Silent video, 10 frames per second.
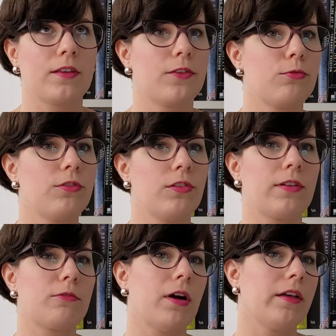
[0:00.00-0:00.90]
The studio
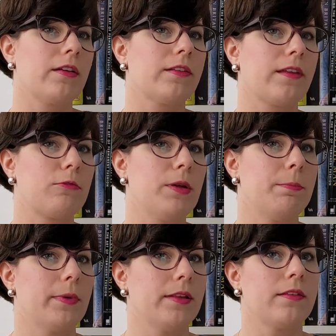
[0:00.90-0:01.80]
requires
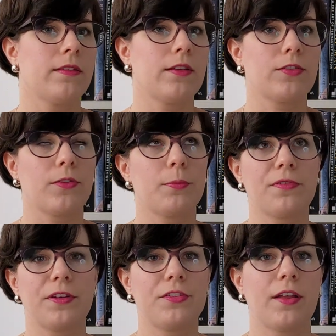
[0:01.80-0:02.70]
equipment such as
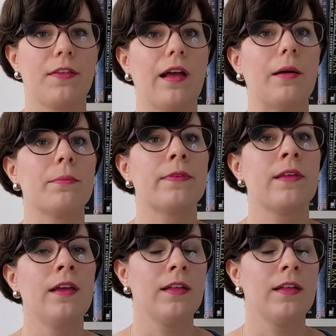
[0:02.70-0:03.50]
professional lamps.